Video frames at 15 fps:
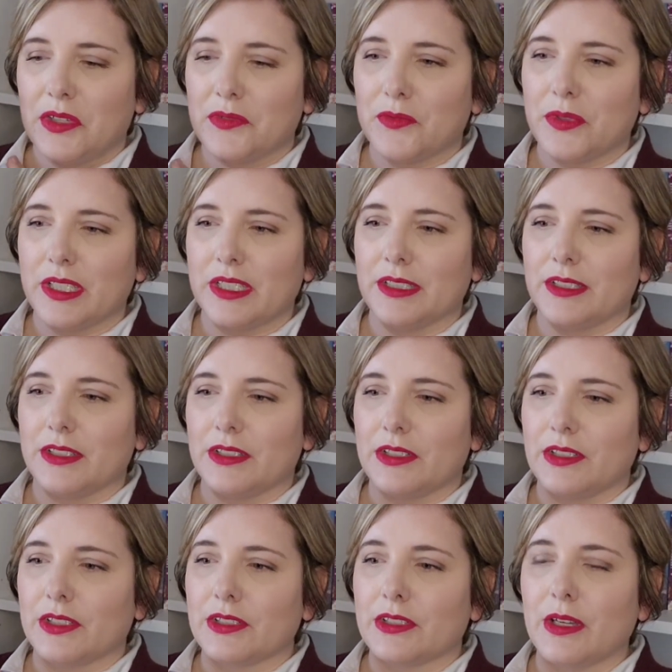
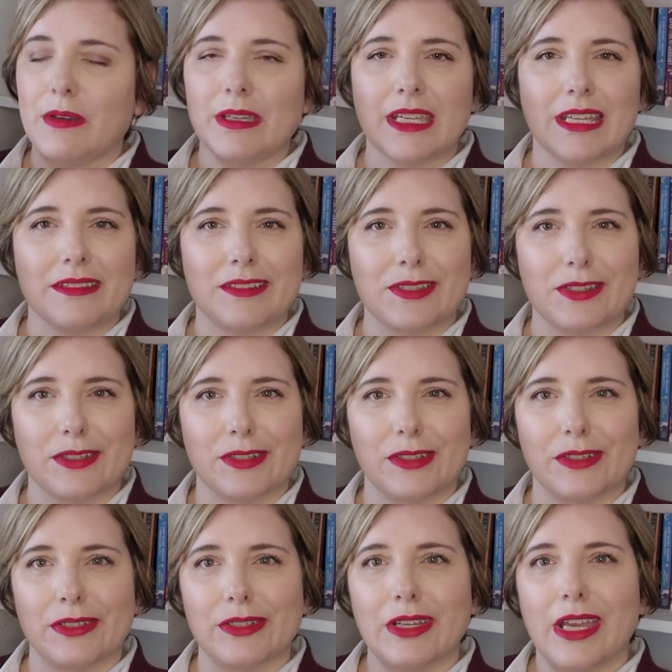will go against
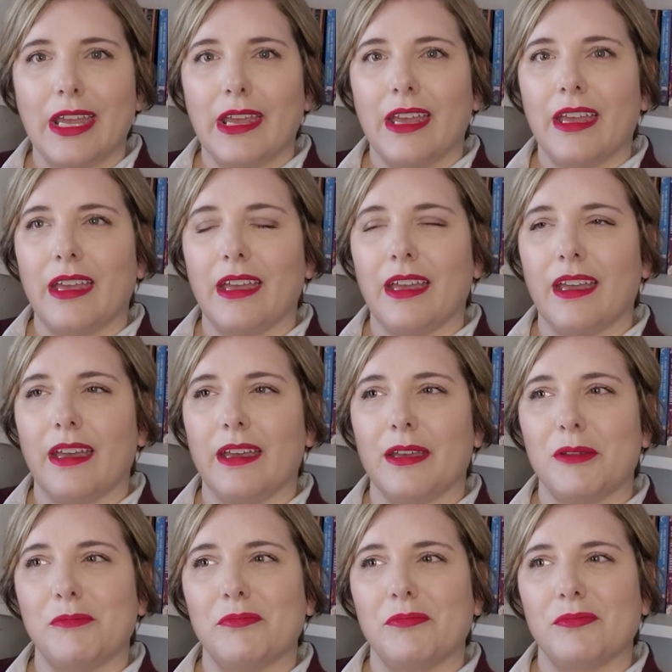her,
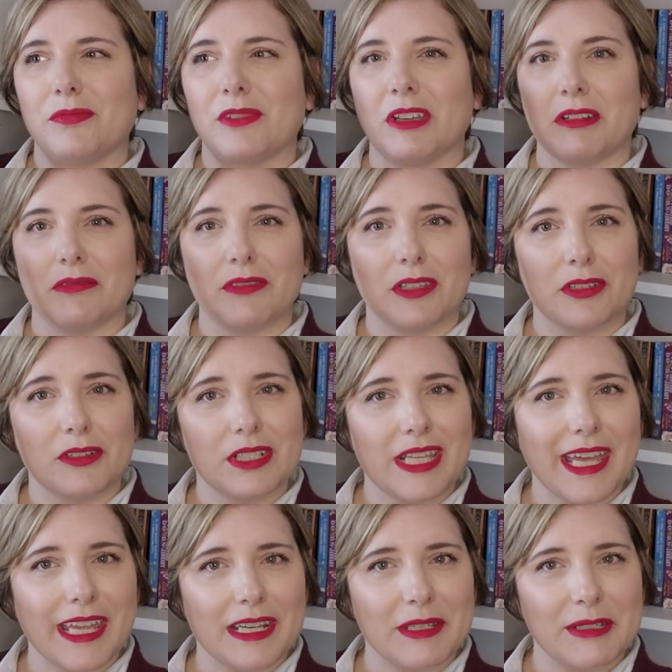kind of like her
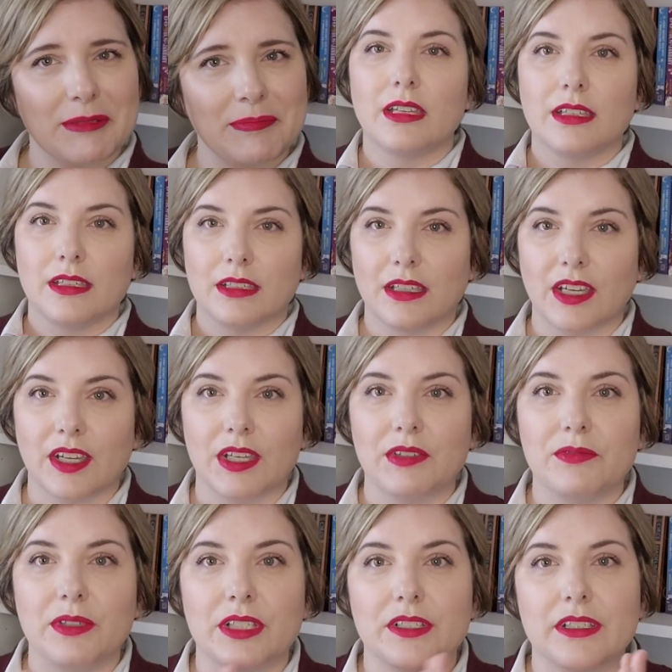dad. All right,
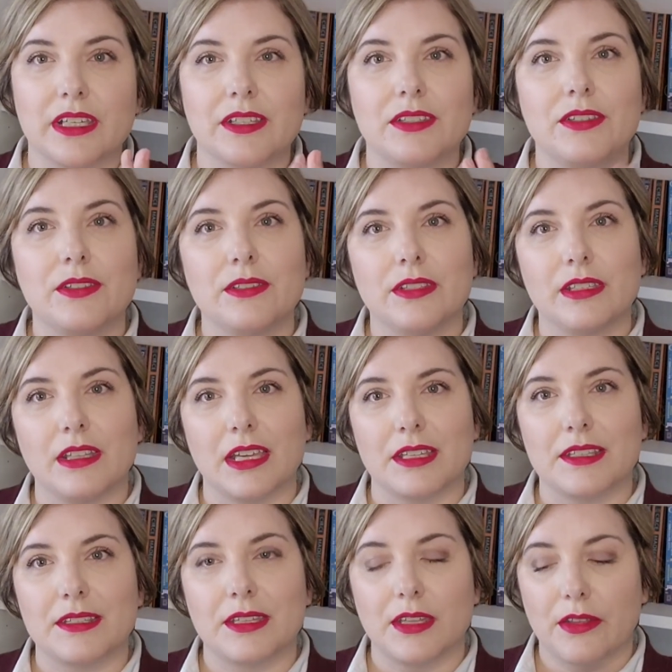we are down to the
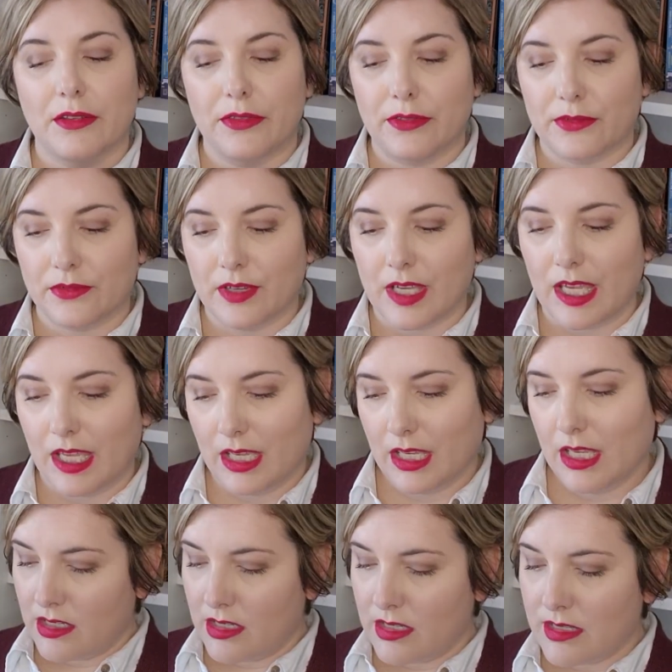last 3.
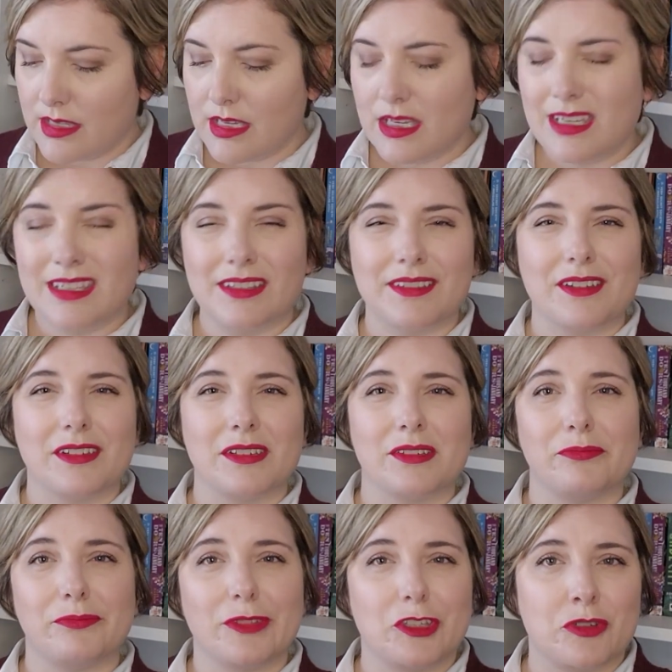These are
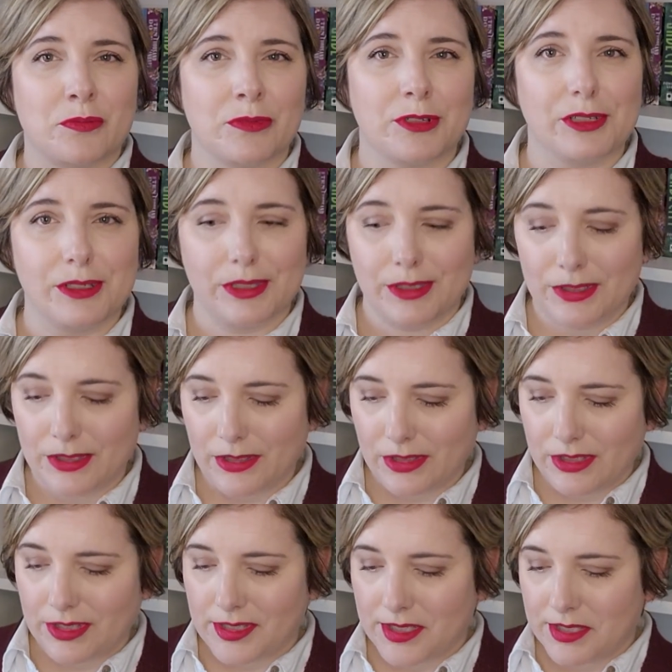much more
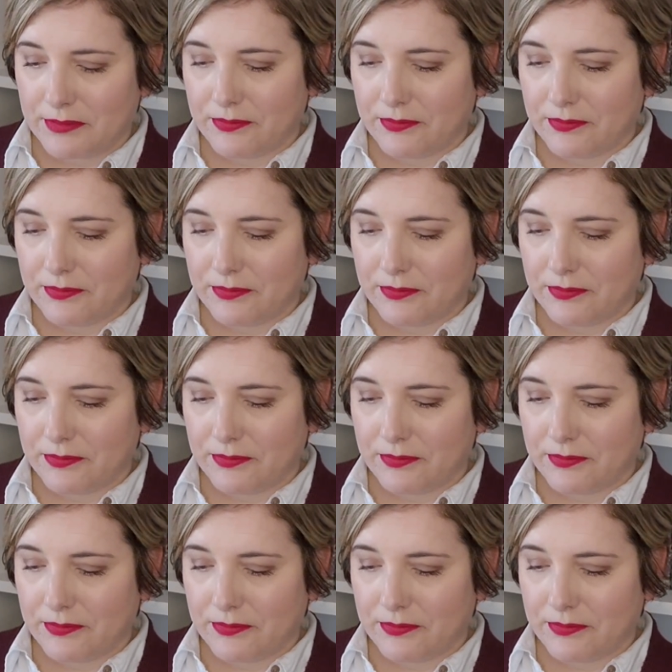adult.